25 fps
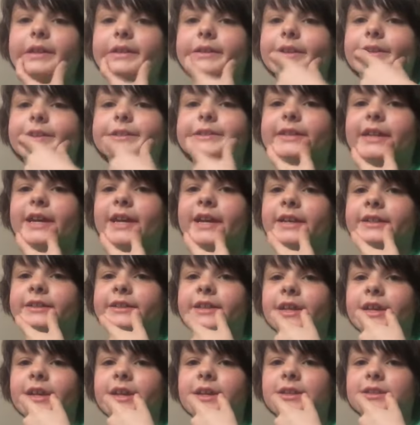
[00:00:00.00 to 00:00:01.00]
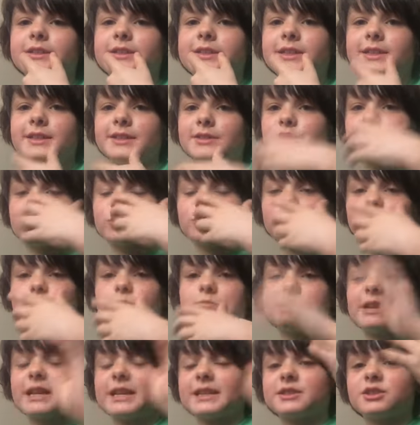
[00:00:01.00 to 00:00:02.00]
a little teaser,
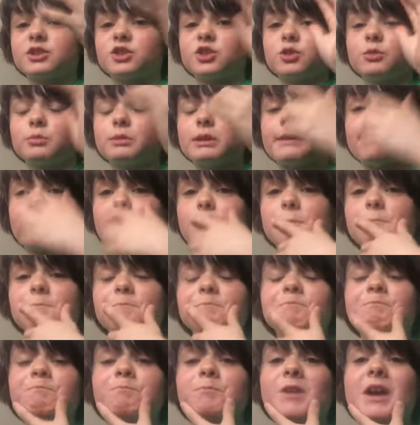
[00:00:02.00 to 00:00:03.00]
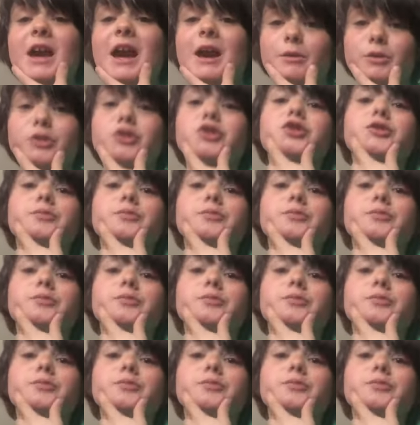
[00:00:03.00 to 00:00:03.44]
tester, whatever, how it's